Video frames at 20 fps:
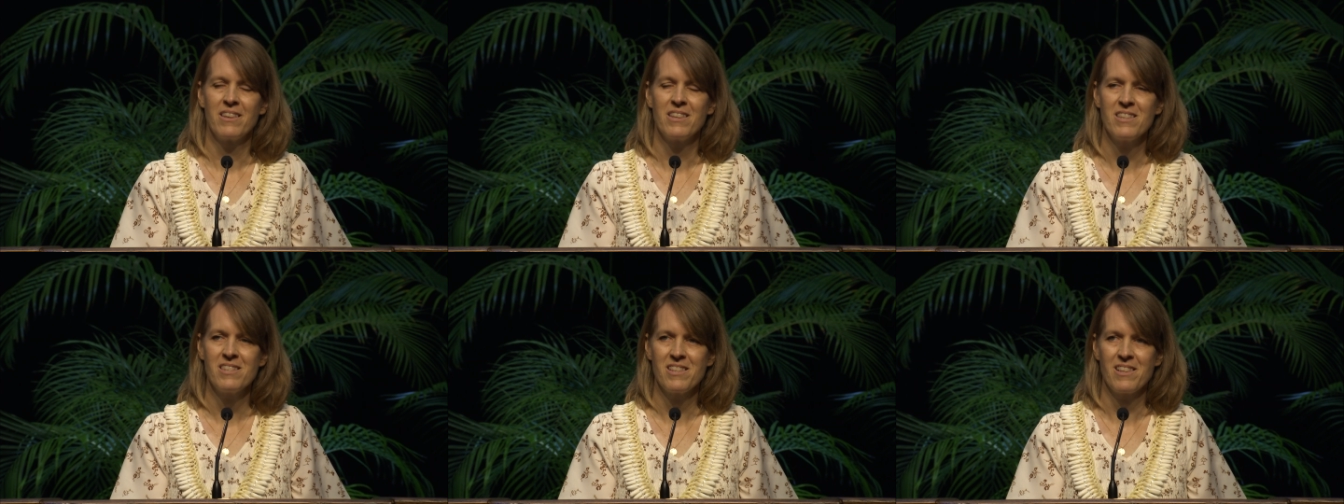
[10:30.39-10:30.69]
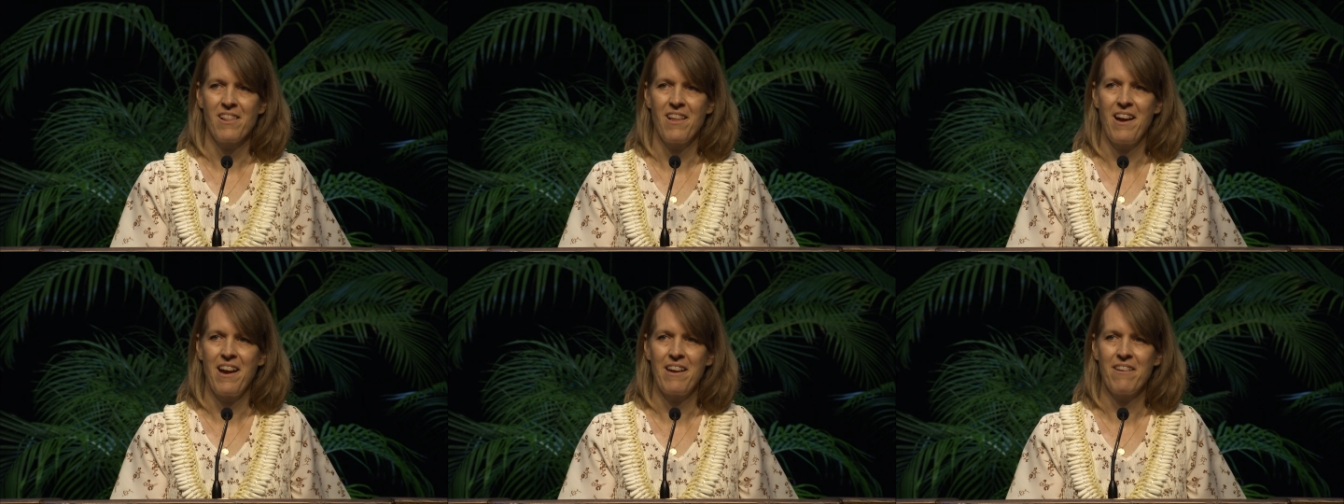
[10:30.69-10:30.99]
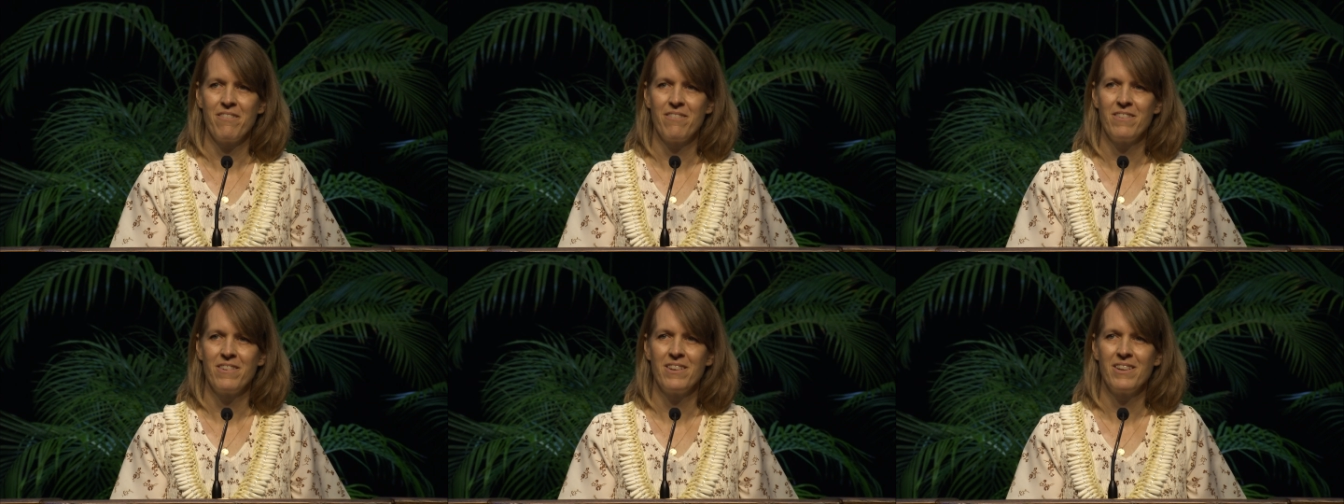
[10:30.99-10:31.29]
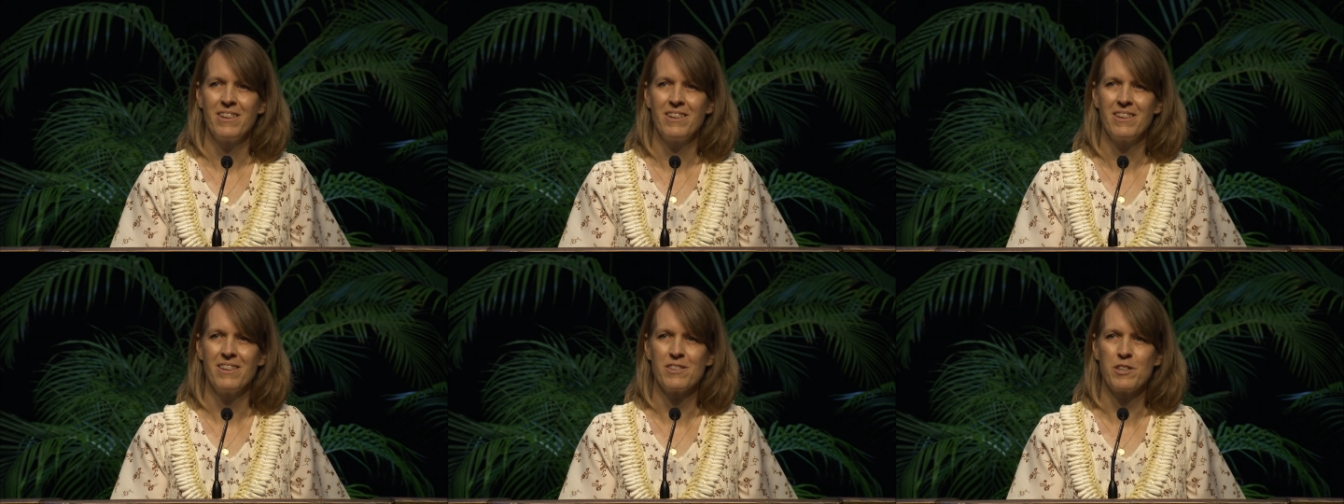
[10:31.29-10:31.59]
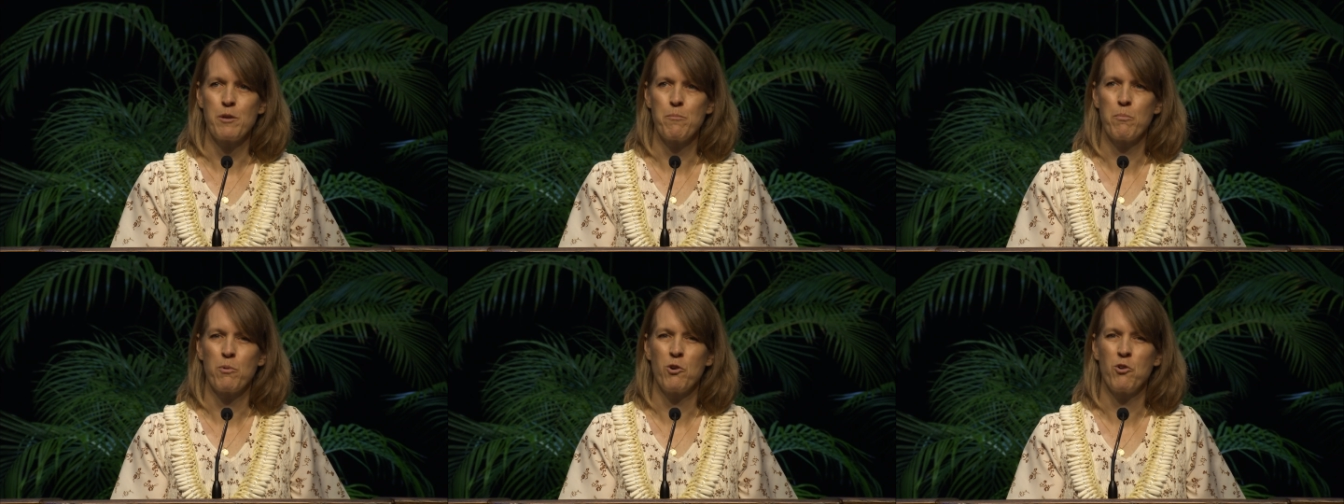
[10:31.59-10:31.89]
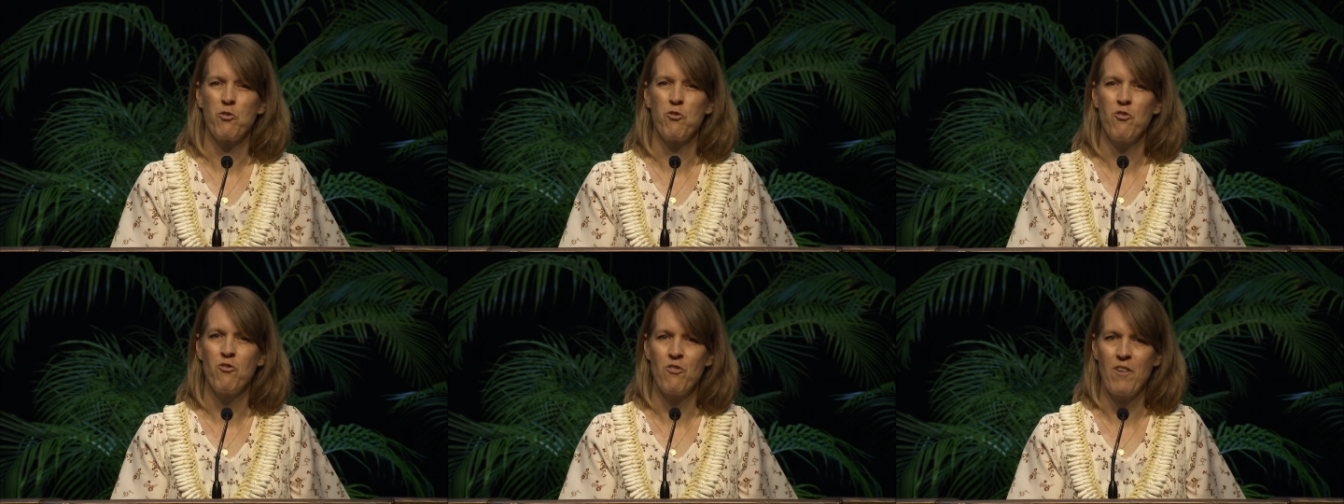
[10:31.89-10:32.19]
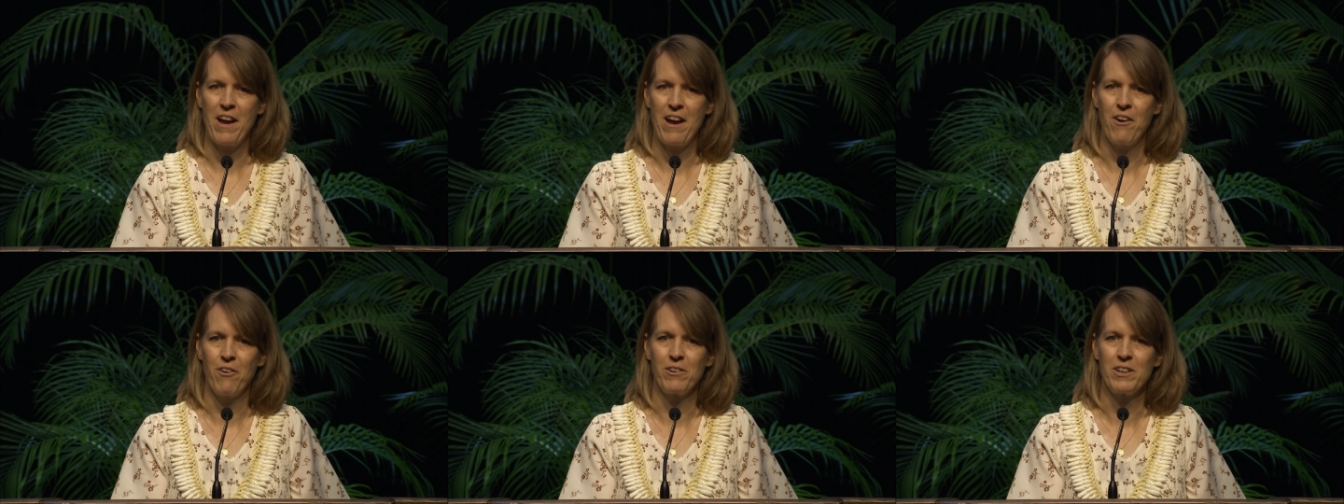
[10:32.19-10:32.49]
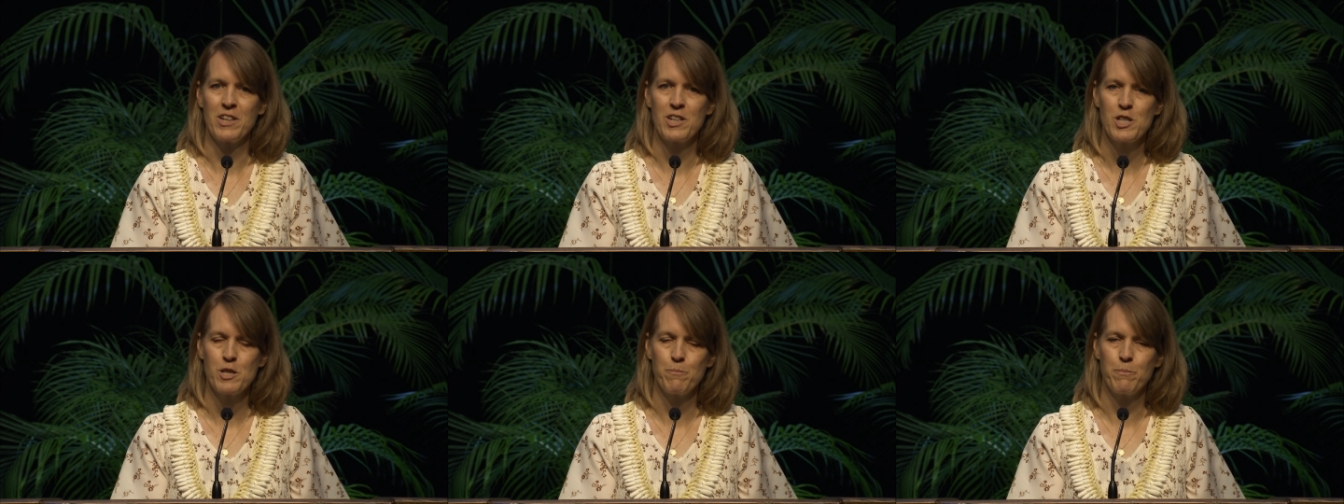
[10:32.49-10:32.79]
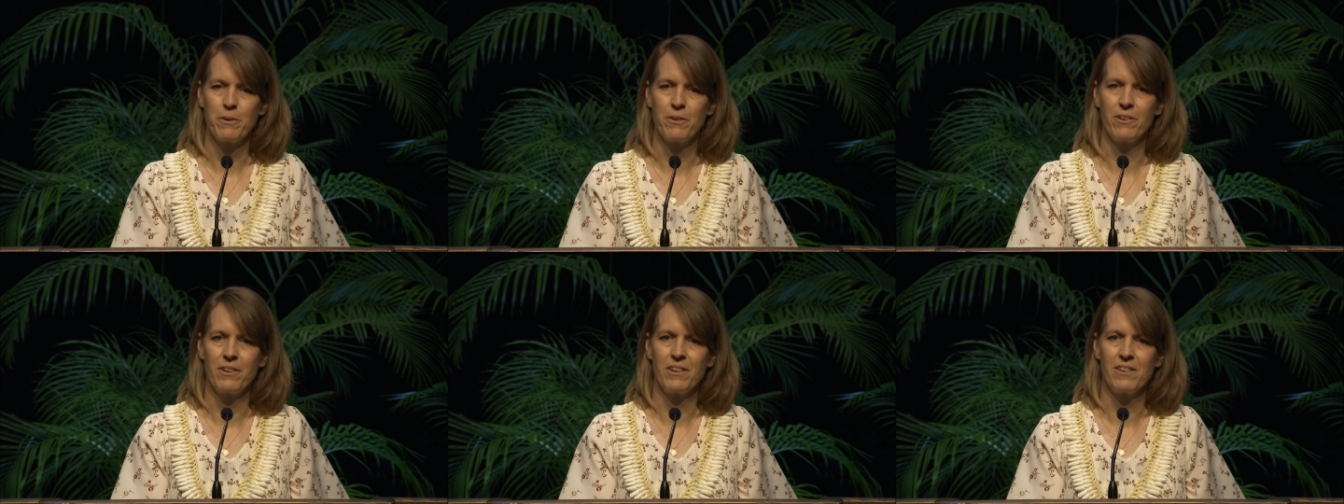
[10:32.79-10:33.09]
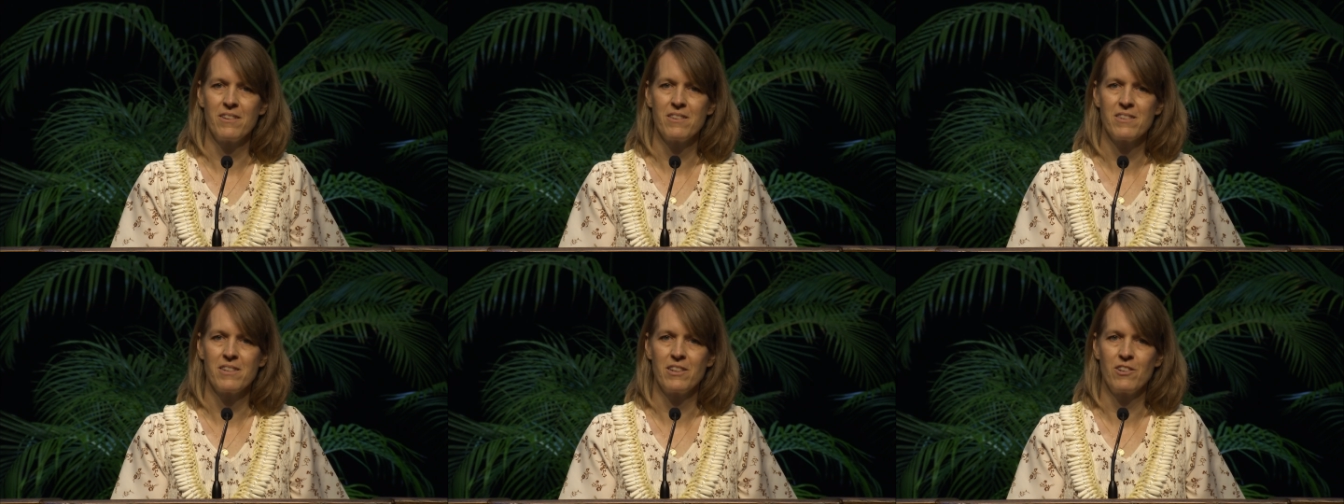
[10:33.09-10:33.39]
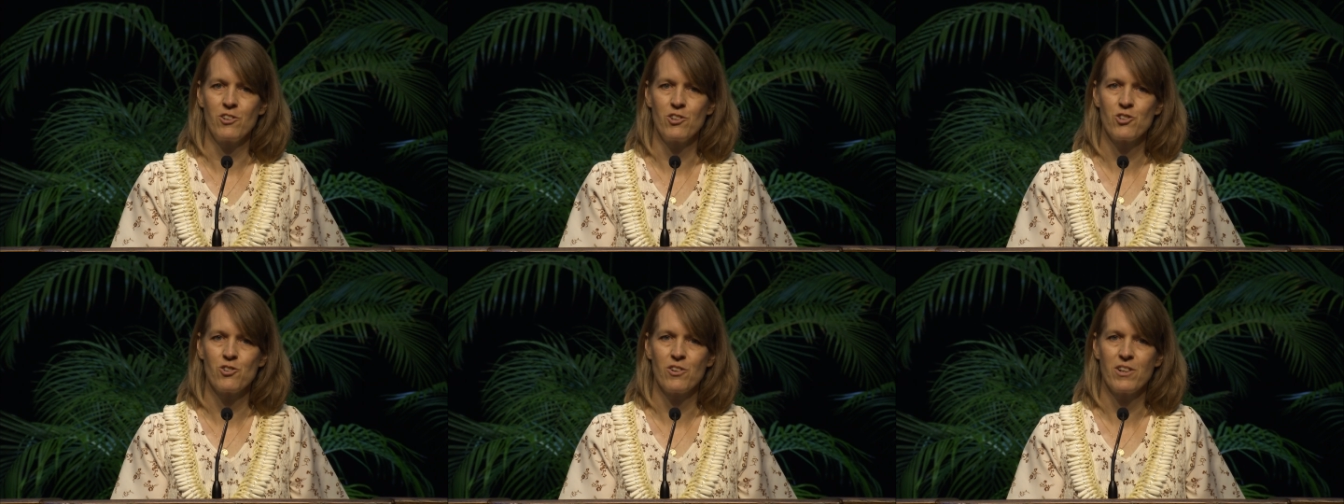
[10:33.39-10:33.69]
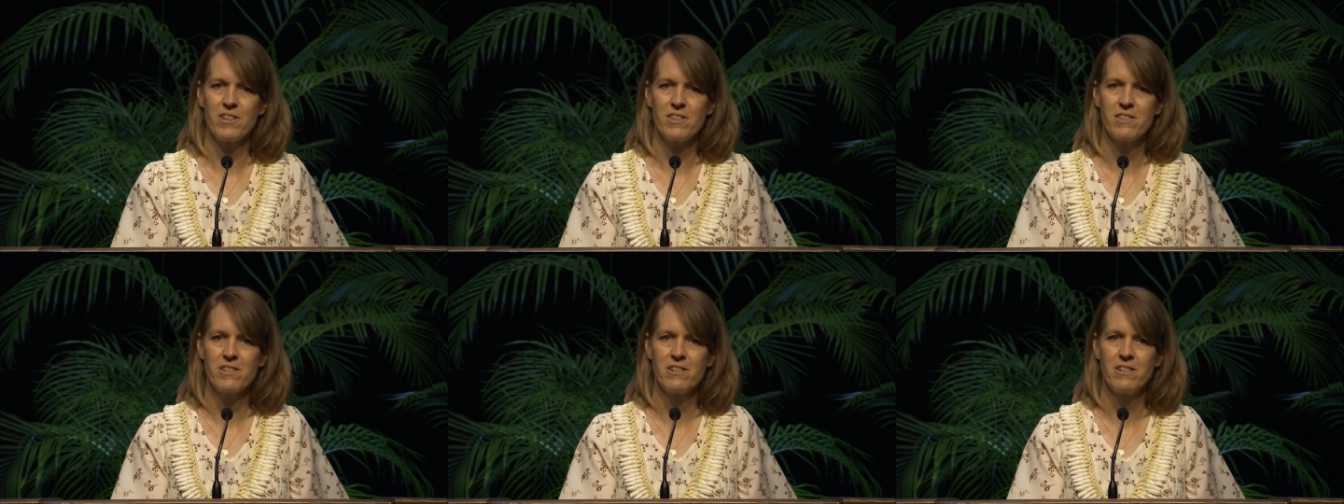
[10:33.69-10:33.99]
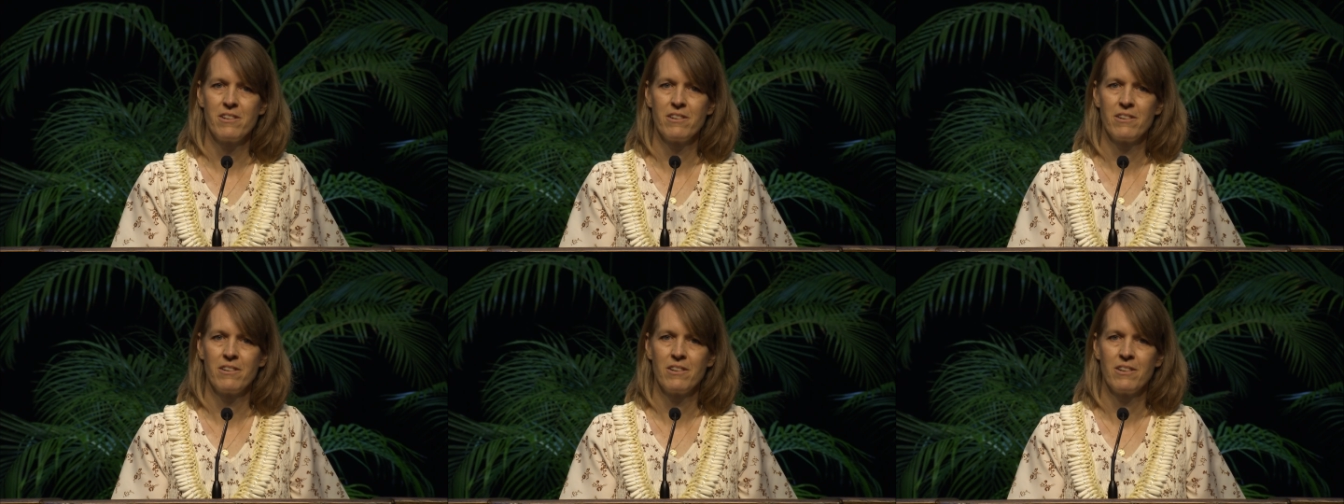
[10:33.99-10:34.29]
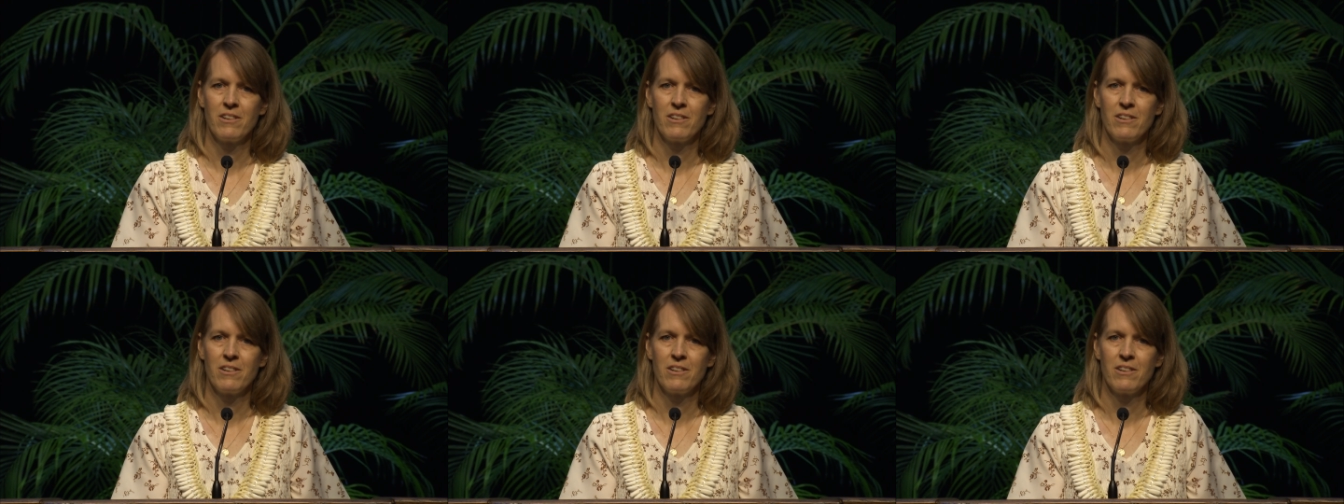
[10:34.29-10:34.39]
This life is a profound experience in trust.